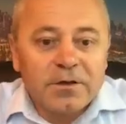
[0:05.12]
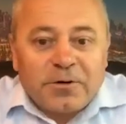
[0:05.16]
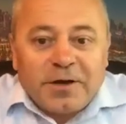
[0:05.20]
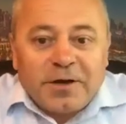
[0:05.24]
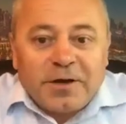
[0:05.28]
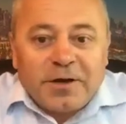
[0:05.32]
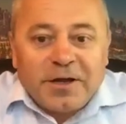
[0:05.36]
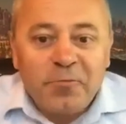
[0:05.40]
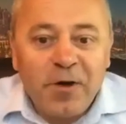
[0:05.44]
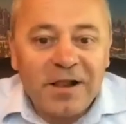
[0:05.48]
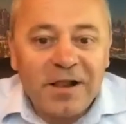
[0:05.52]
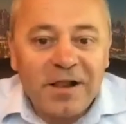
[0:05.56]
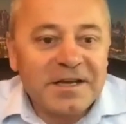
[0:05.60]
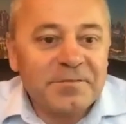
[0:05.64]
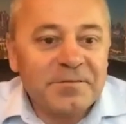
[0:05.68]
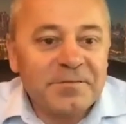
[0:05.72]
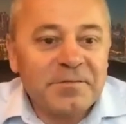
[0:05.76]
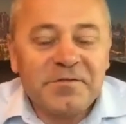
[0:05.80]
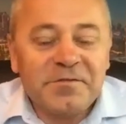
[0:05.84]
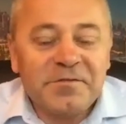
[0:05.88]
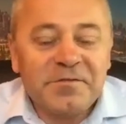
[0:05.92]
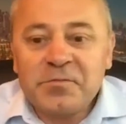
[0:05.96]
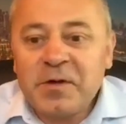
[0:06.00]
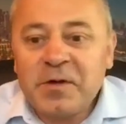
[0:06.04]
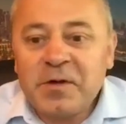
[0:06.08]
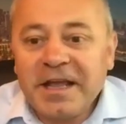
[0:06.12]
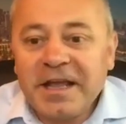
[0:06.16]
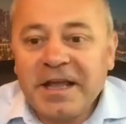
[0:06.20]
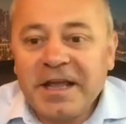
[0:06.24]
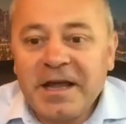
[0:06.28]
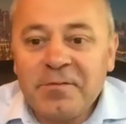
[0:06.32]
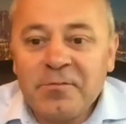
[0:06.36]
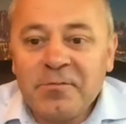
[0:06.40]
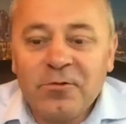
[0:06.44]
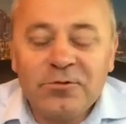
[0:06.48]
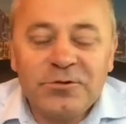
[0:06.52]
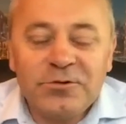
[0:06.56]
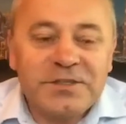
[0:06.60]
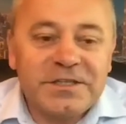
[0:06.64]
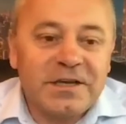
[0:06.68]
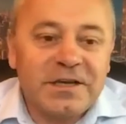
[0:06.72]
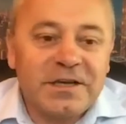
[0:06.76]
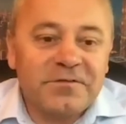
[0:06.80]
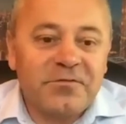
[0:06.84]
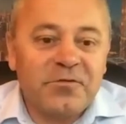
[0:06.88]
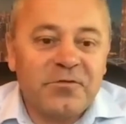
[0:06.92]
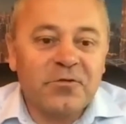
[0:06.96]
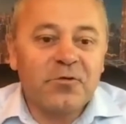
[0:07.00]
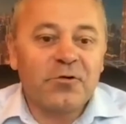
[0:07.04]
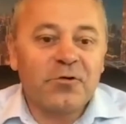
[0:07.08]
right, welcome everybody. I'm Lucian
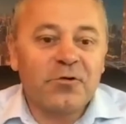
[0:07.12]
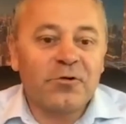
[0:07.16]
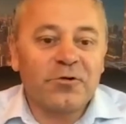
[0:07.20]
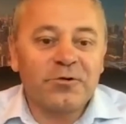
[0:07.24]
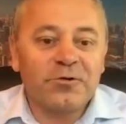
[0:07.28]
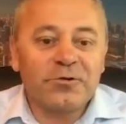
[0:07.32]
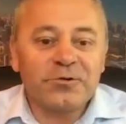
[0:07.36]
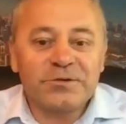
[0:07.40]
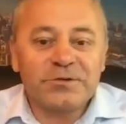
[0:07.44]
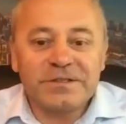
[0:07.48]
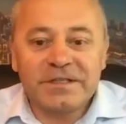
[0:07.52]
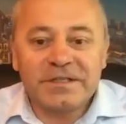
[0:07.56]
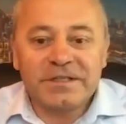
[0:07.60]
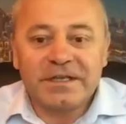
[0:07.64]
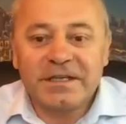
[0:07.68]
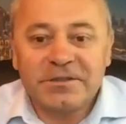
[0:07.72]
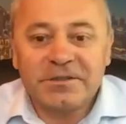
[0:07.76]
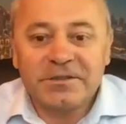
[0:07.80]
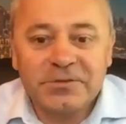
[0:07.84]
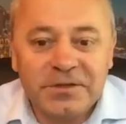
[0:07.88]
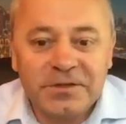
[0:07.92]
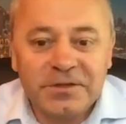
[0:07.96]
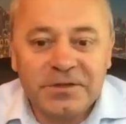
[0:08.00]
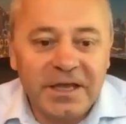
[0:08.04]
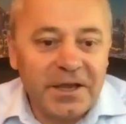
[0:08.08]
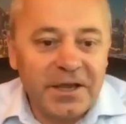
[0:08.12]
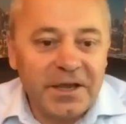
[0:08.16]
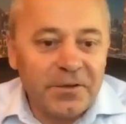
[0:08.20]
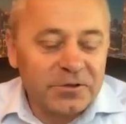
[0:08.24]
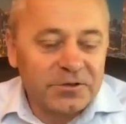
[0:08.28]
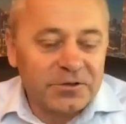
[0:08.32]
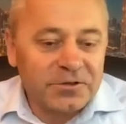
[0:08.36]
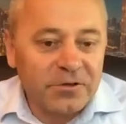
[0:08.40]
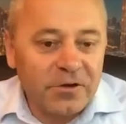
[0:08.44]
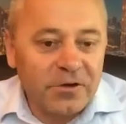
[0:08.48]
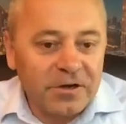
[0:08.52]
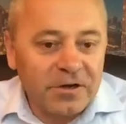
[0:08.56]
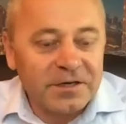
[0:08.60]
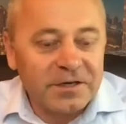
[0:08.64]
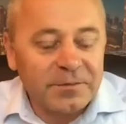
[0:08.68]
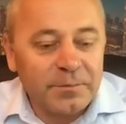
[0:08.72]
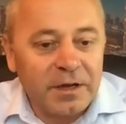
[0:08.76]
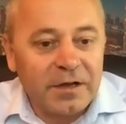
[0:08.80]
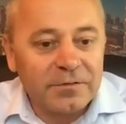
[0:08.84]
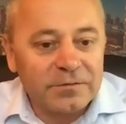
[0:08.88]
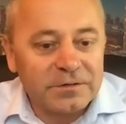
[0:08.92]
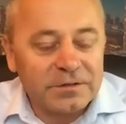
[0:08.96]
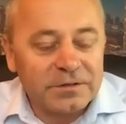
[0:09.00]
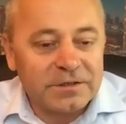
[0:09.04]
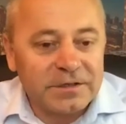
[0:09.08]
Fogoros, and today we're talking
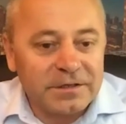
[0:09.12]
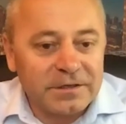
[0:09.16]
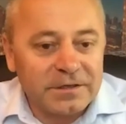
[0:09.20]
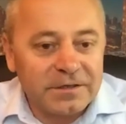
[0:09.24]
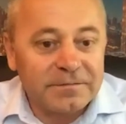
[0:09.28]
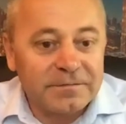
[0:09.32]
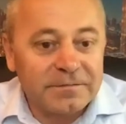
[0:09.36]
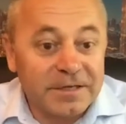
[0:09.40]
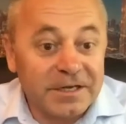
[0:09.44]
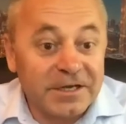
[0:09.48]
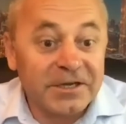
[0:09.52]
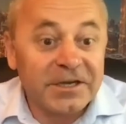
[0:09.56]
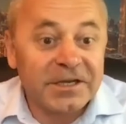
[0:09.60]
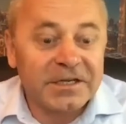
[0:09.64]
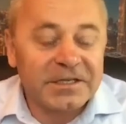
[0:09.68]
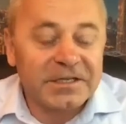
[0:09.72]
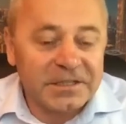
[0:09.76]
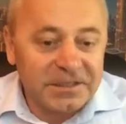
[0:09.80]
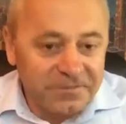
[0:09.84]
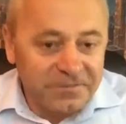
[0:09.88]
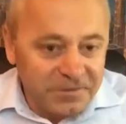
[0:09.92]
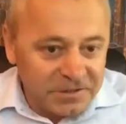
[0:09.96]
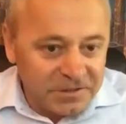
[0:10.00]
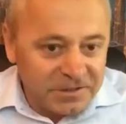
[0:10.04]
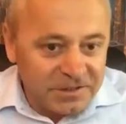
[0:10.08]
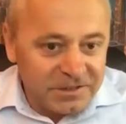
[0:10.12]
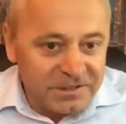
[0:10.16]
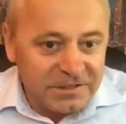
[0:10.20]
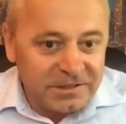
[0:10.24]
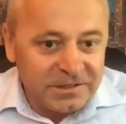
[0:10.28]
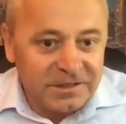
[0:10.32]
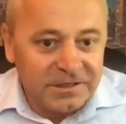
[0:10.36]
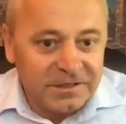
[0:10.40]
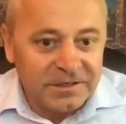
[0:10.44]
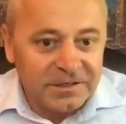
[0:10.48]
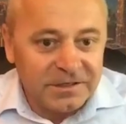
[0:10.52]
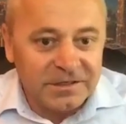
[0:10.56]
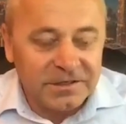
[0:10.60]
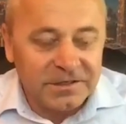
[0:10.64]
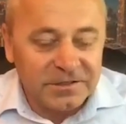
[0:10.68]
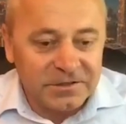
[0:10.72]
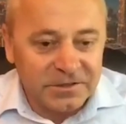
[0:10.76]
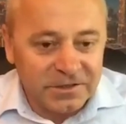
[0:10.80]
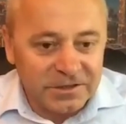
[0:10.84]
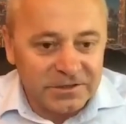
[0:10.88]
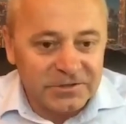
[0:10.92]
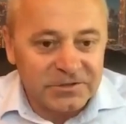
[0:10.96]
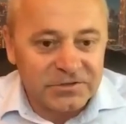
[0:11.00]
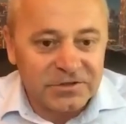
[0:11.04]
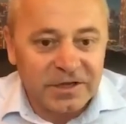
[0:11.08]
about connectivity in
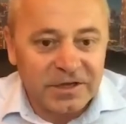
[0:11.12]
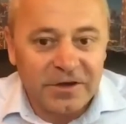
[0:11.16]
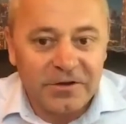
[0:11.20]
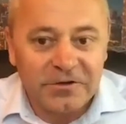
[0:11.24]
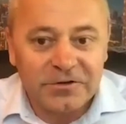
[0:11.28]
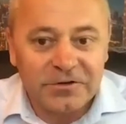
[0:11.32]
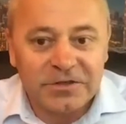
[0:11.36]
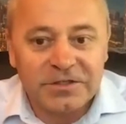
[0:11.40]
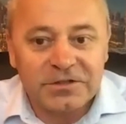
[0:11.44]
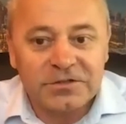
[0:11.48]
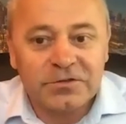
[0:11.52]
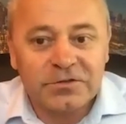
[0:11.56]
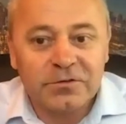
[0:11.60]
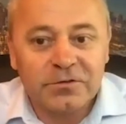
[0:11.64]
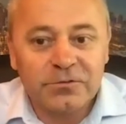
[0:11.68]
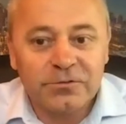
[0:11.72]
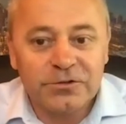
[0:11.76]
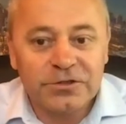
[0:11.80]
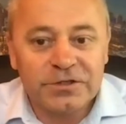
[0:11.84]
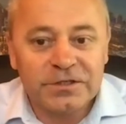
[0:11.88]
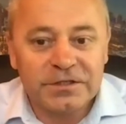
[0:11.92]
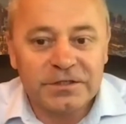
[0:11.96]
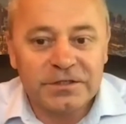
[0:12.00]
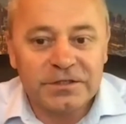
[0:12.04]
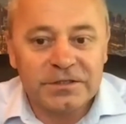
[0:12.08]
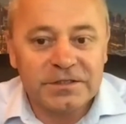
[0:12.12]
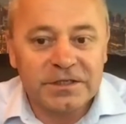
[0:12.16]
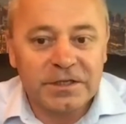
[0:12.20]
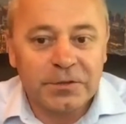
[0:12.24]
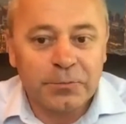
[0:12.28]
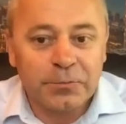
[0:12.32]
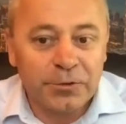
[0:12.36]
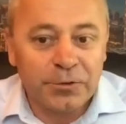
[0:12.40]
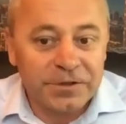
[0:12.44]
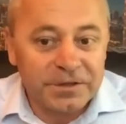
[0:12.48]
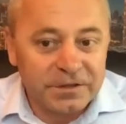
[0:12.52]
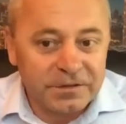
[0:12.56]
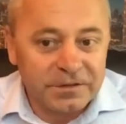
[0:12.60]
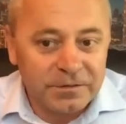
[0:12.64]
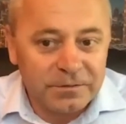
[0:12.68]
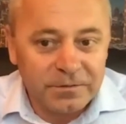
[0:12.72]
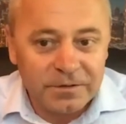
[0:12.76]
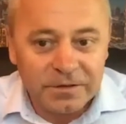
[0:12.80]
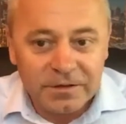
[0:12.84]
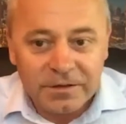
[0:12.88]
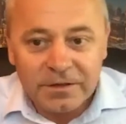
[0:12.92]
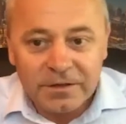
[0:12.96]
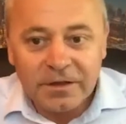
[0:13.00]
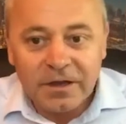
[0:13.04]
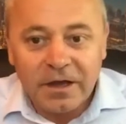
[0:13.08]
industrial IoT solutions. And with
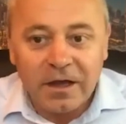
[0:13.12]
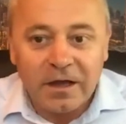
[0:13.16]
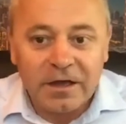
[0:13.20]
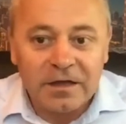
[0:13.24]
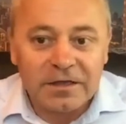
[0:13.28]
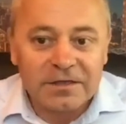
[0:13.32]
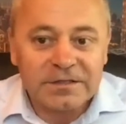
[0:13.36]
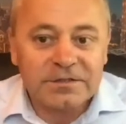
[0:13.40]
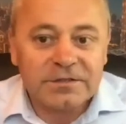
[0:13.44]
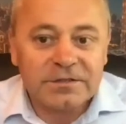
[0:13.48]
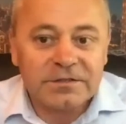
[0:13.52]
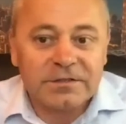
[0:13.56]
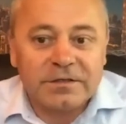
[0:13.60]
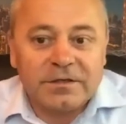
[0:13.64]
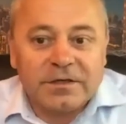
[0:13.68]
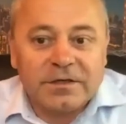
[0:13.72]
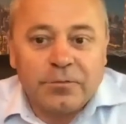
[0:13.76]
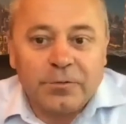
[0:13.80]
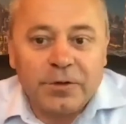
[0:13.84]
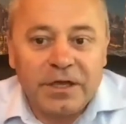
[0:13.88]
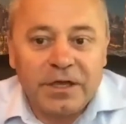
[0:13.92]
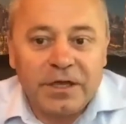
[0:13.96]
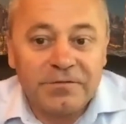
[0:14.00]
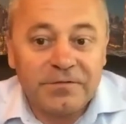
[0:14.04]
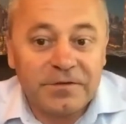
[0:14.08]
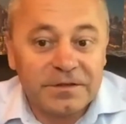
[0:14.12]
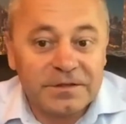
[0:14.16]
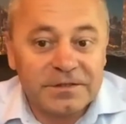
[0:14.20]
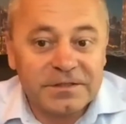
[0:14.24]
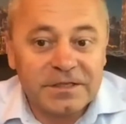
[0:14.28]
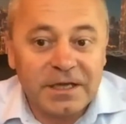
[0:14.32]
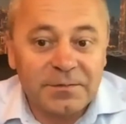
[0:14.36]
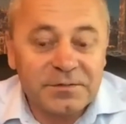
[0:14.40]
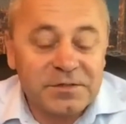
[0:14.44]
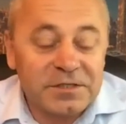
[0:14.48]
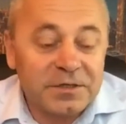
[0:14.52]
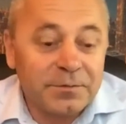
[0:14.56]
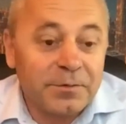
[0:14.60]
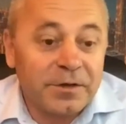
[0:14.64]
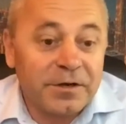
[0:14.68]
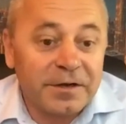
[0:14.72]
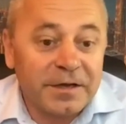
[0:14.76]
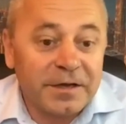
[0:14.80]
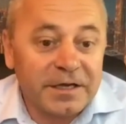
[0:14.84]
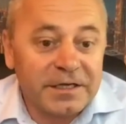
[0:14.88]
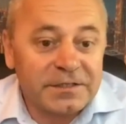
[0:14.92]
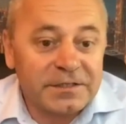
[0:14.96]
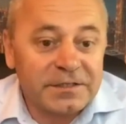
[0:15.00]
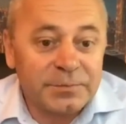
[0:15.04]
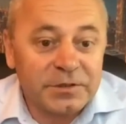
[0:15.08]
us, we have a subject matter
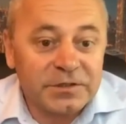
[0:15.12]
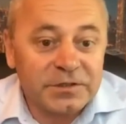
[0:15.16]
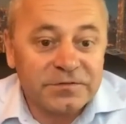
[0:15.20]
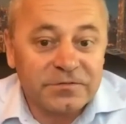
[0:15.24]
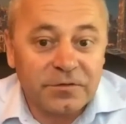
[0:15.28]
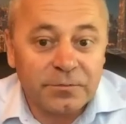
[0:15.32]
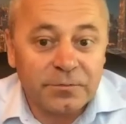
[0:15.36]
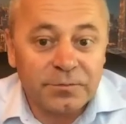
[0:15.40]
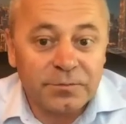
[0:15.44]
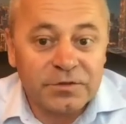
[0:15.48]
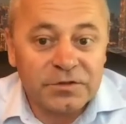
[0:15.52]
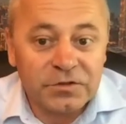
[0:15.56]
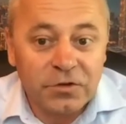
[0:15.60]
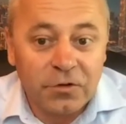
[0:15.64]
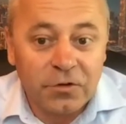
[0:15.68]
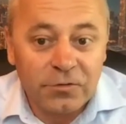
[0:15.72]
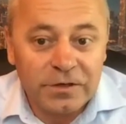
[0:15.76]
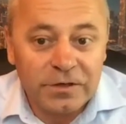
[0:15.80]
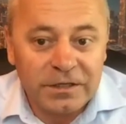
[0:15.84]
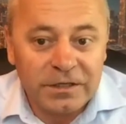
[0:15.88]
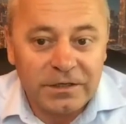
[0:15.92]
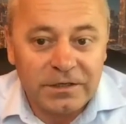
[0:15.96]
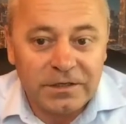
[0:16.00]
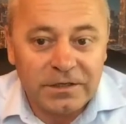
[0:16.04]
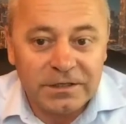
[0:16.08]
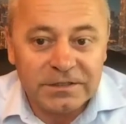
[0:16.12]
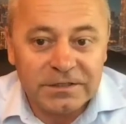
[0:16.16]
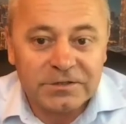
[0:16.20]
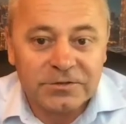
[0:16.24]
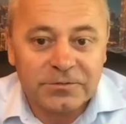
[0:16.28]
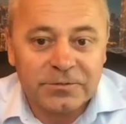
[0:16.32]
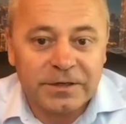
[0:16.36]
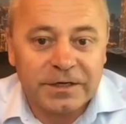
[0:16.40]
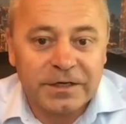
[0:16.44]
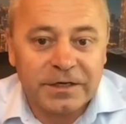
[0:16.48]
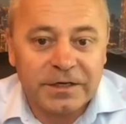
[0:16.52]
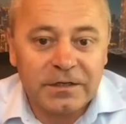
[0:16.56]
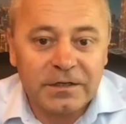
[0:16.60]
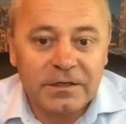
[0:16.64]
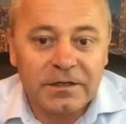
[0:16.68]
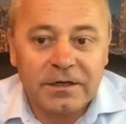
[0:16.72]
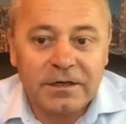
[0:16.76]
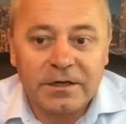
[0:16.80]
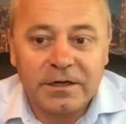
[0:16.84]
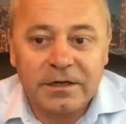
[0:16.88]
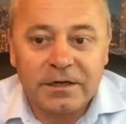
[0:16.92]
experts from Sony Israel,